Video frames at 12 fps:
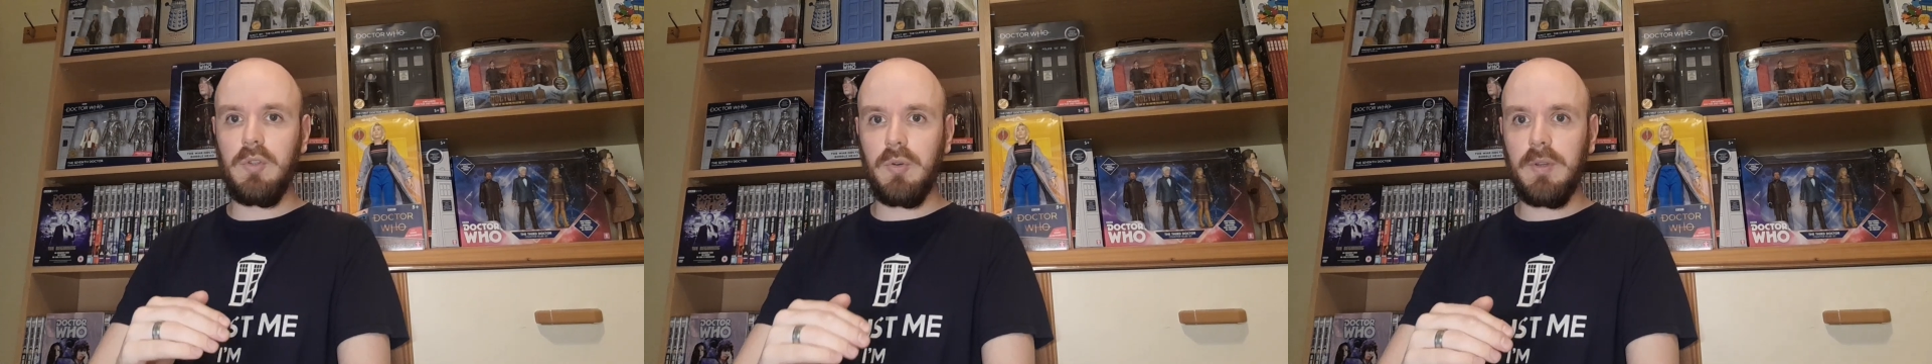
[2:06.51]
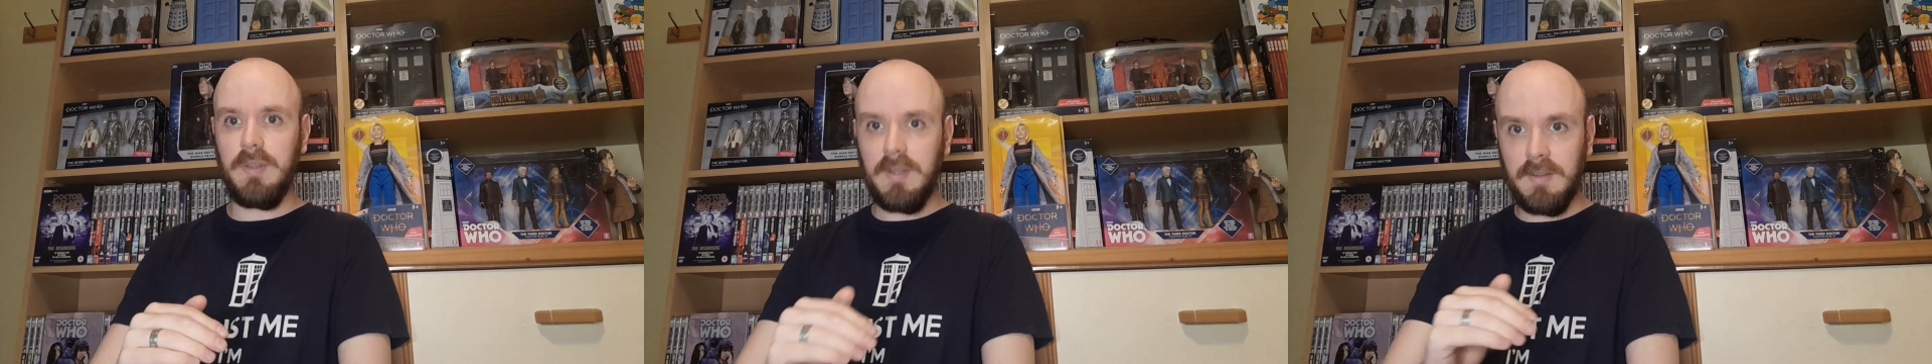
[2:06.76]

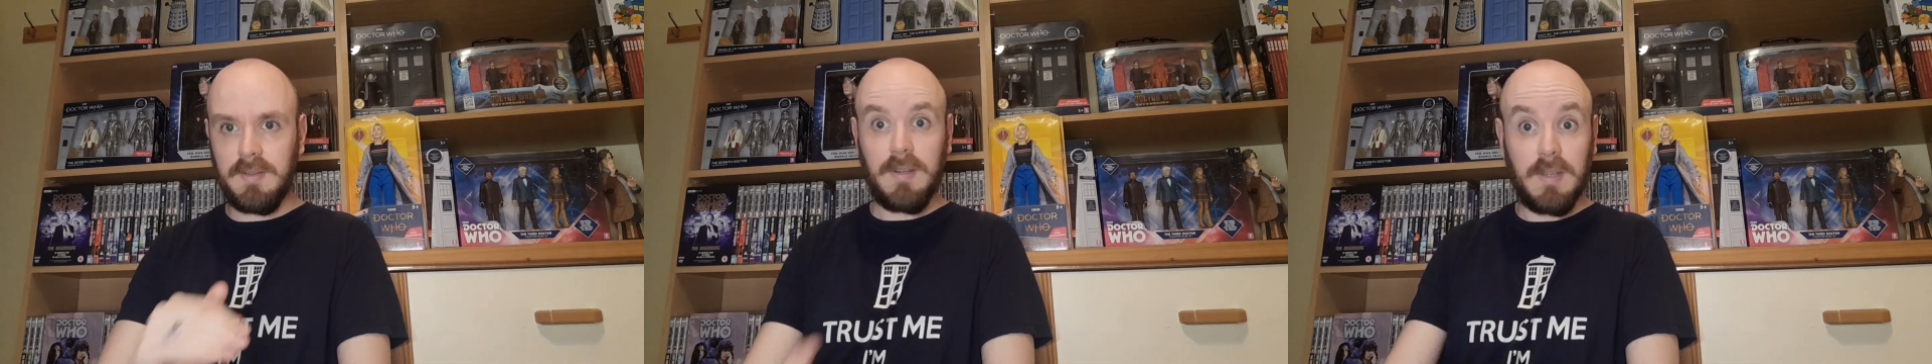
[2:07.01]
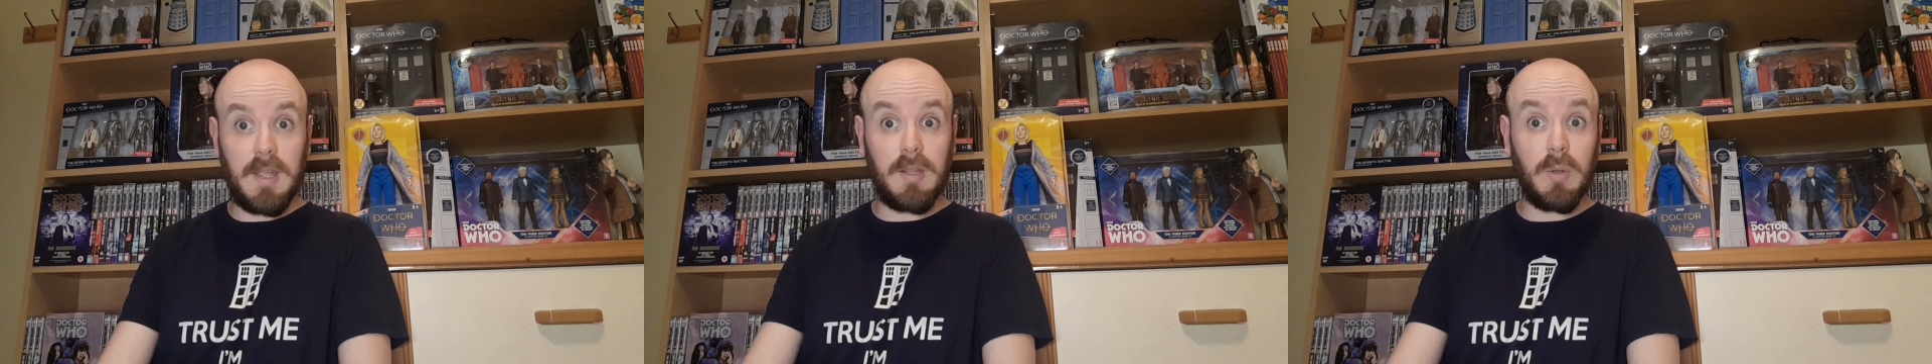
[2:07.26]
during the San
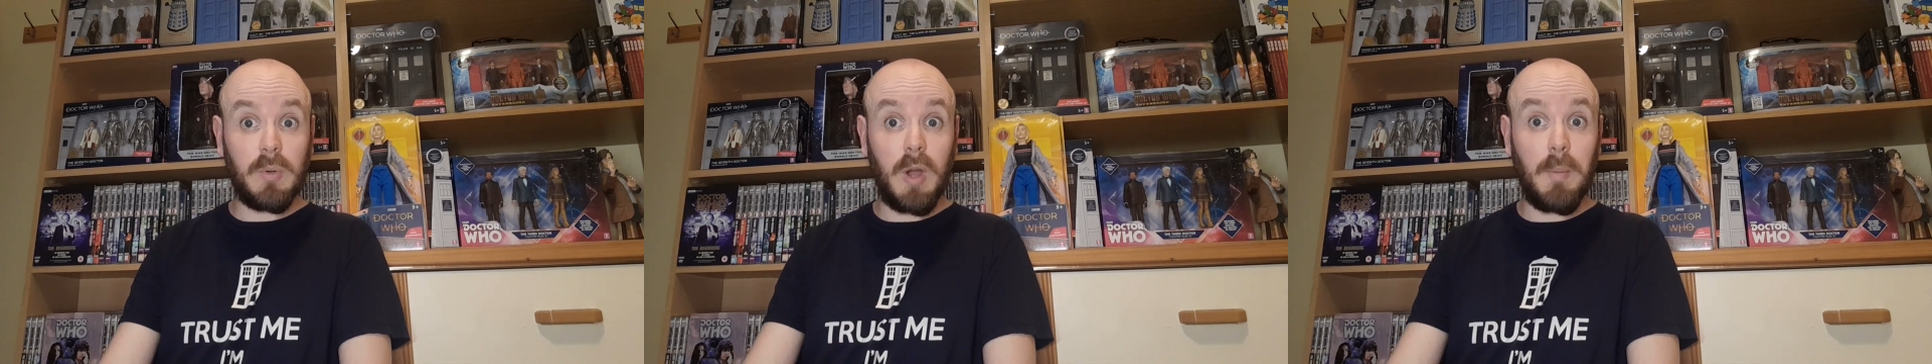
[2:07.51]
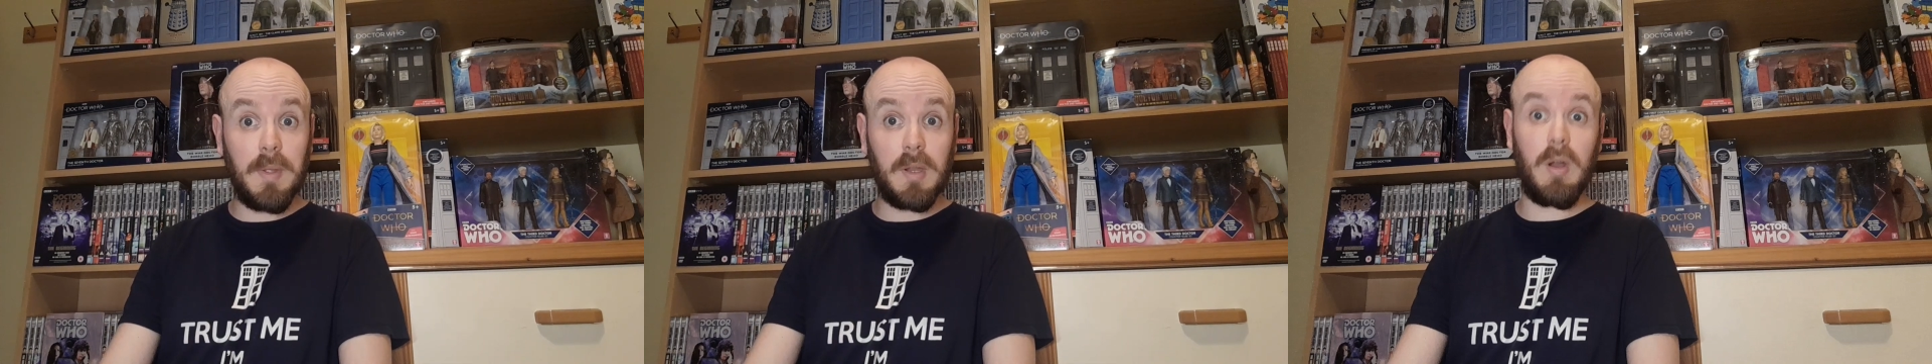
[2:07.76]
Diego
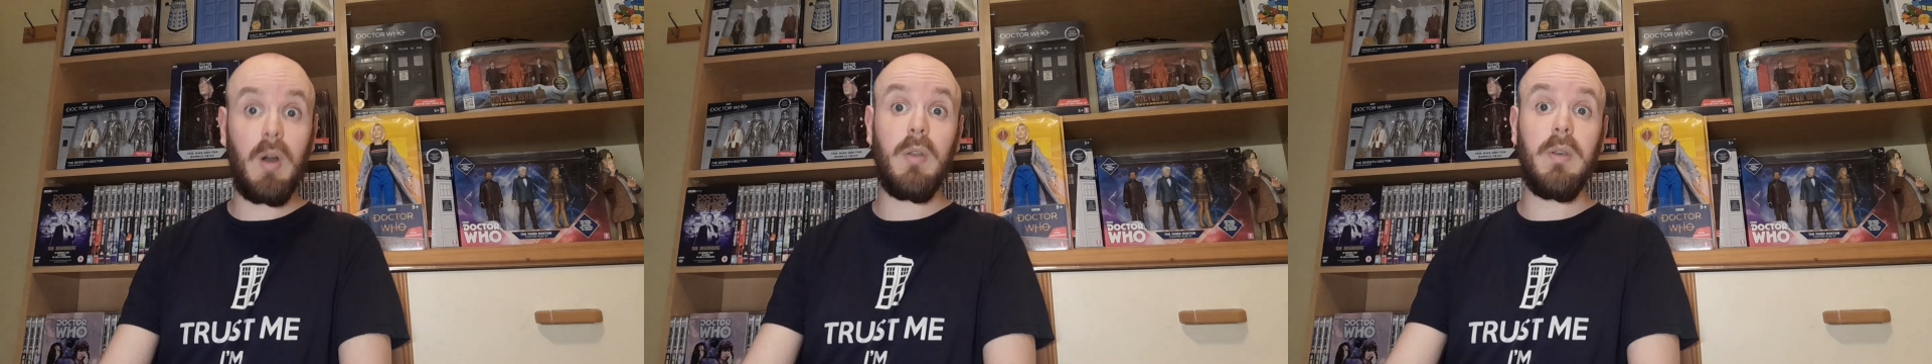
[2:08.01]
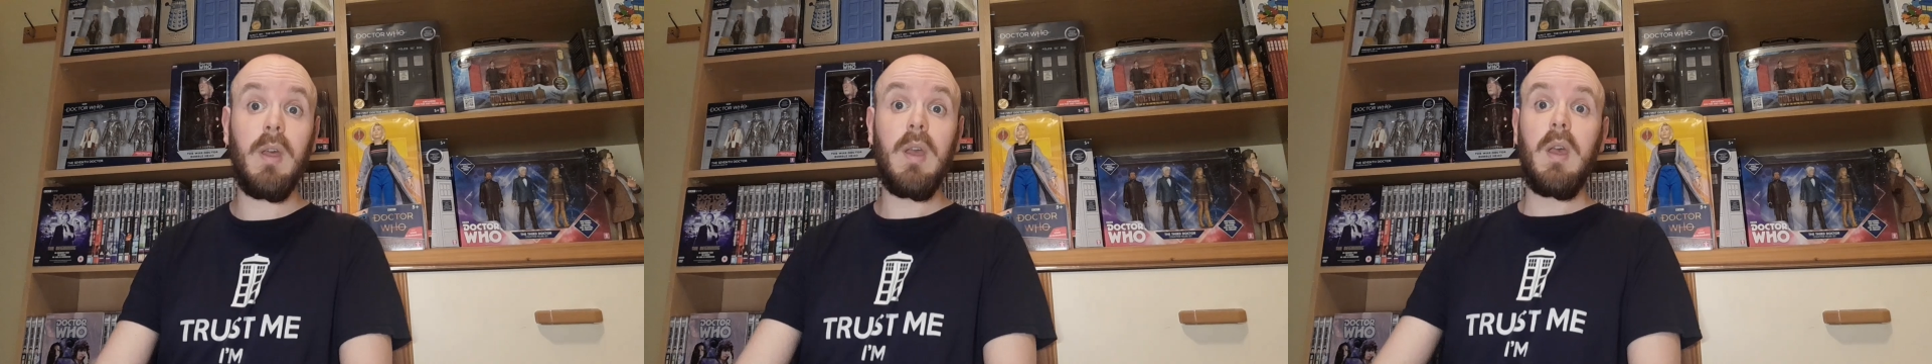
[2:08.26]
Comic-Con,